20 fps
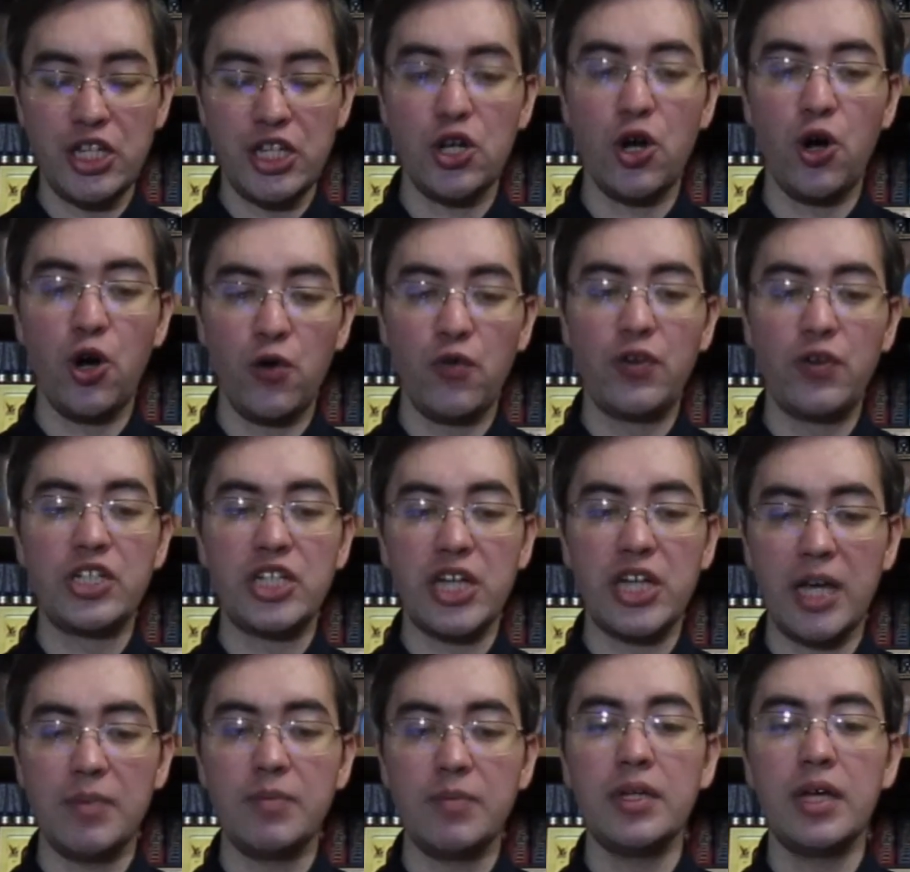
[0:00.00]
over
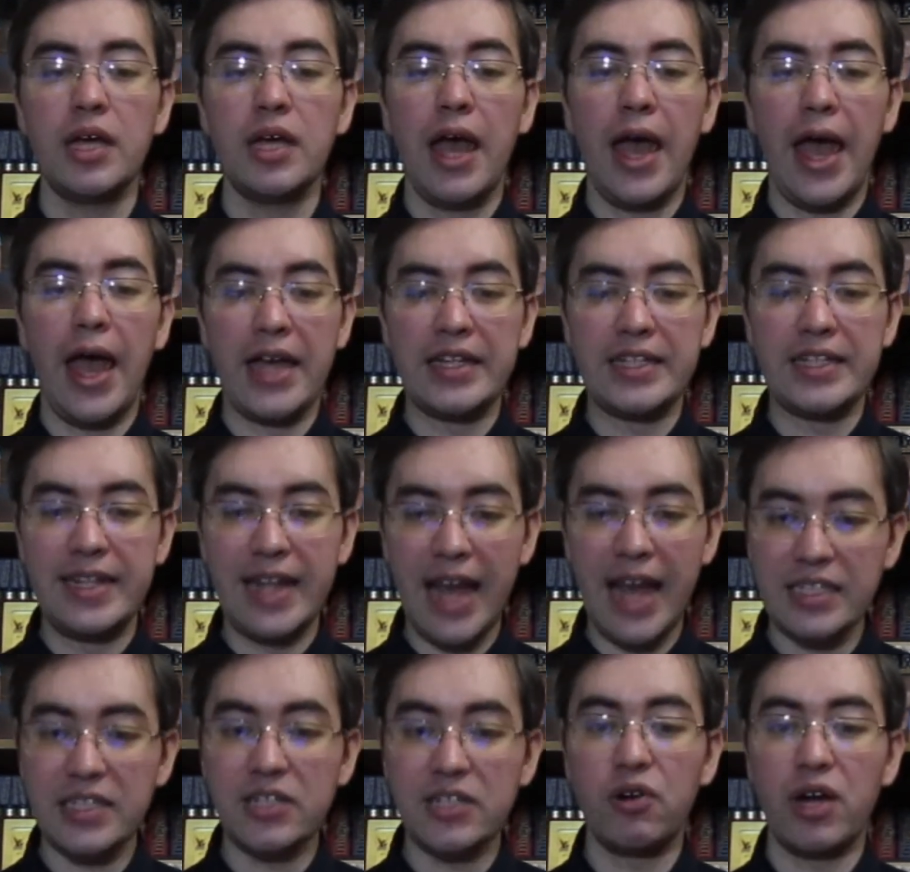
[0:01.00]
time and
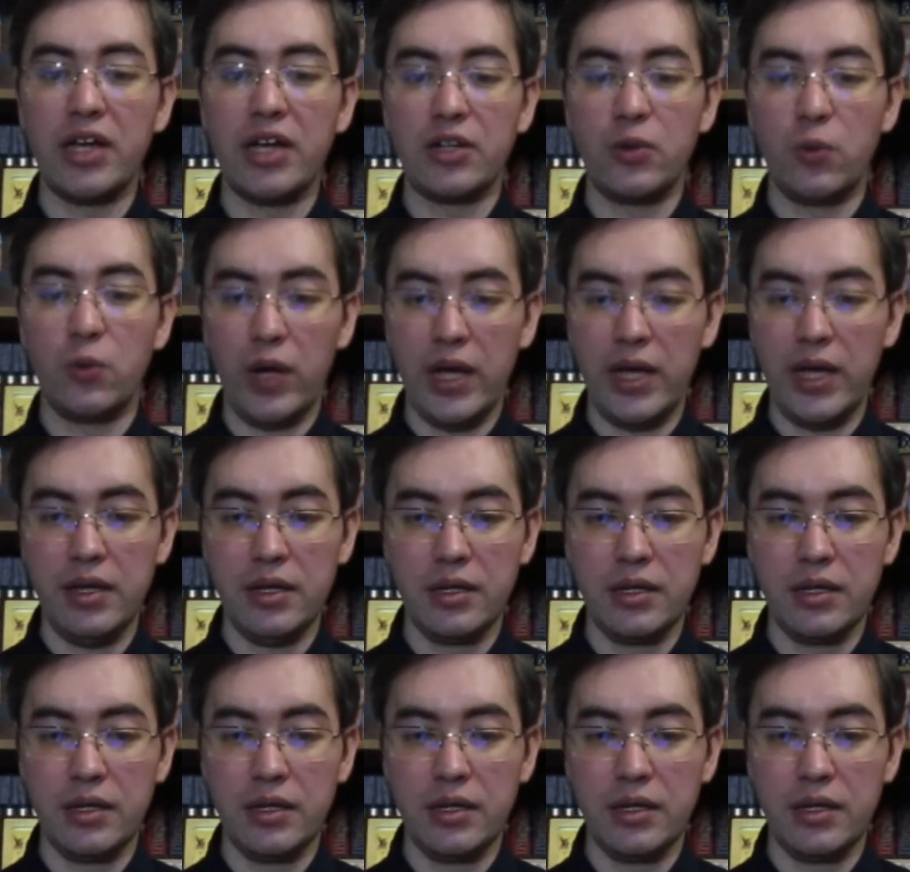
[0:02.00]
not right away,